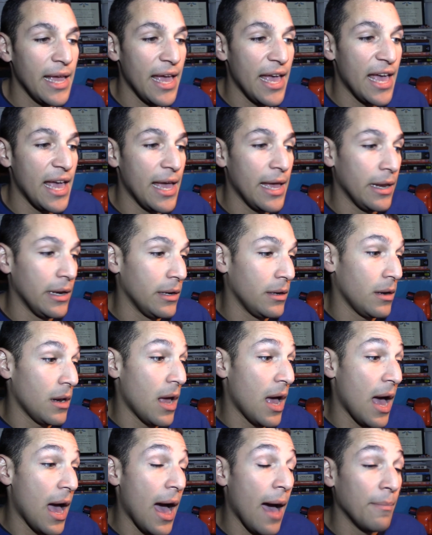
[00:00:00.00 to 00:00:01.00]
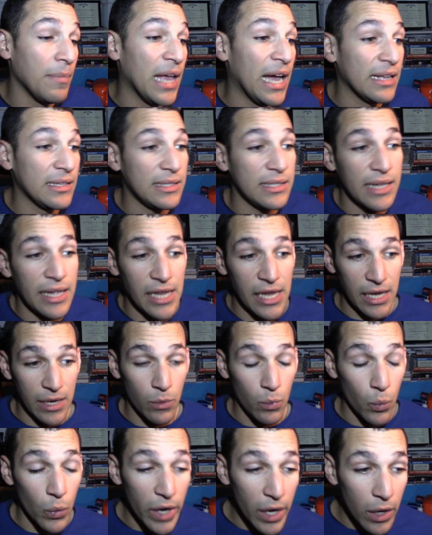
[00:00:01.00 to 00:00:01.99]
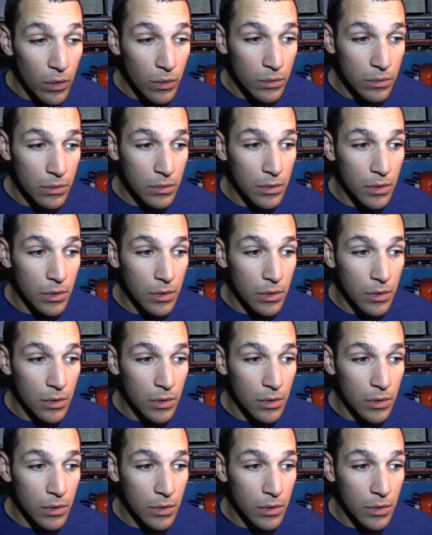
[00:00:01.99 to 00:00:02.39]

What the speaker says: and I'm not saying it will,